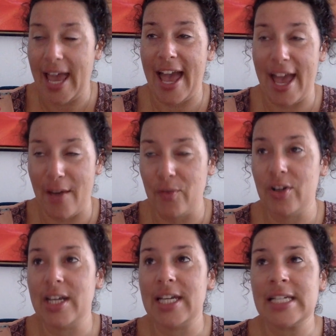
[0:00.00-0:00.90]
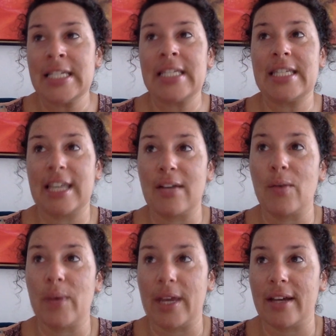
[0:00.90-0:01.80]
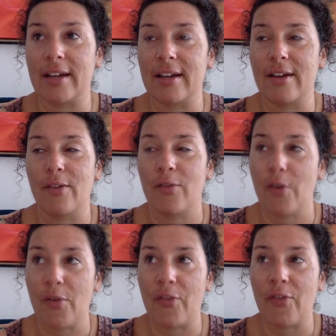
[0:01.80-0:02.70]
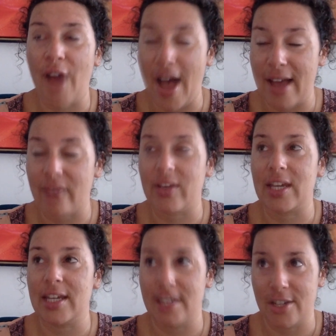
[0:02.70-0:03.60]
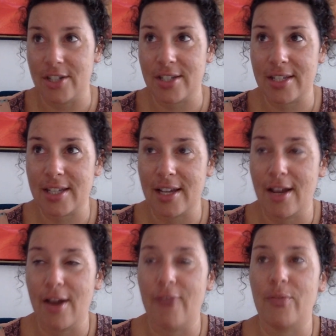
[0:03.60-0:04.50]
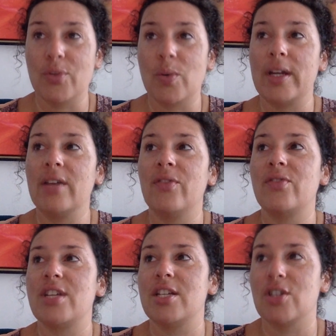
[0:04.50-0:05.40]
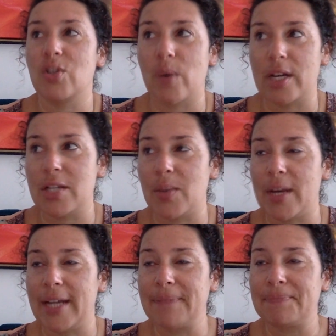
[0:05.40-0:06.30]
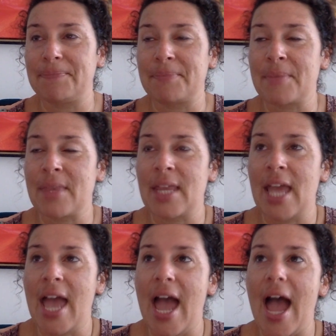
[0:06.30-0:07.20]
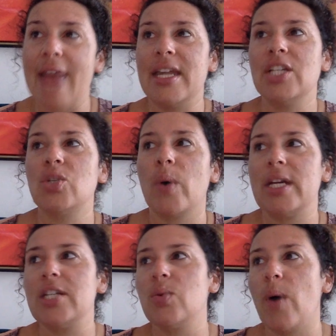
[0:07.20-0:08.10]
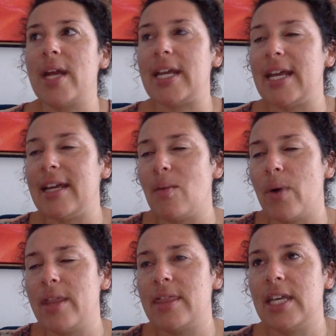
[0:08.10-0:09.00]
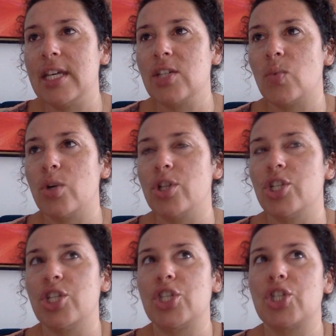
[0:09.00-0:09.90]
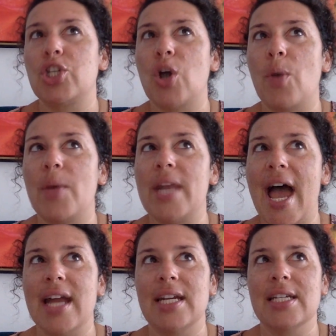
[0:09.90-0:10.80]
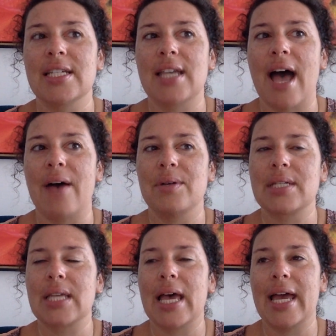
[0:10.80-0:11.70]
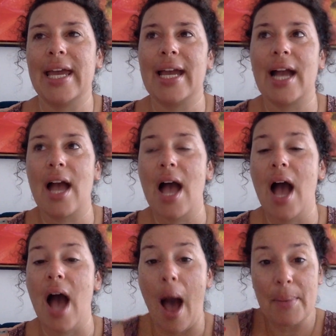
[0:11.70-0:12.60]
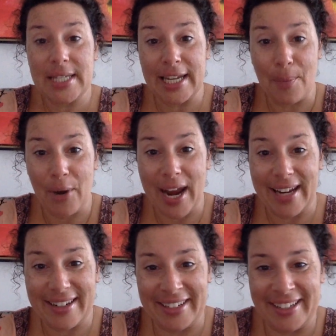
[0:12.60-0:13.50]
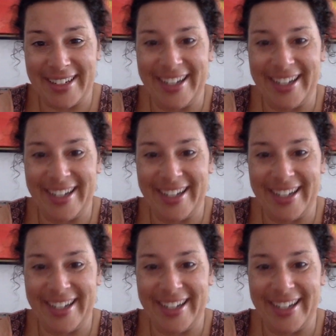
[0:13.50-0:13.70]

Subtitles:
every single week for 5 years, from 2015 to 2020. And then in 2020, when things were just so bananas, I was like, I'm going to take a break.